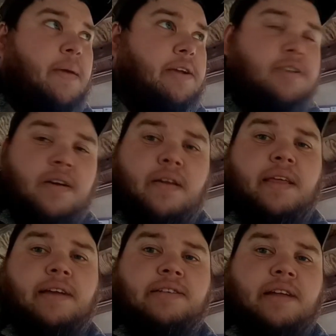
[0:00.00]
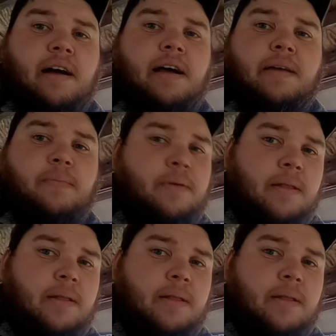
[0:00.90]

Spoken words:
make sure everything's tight, put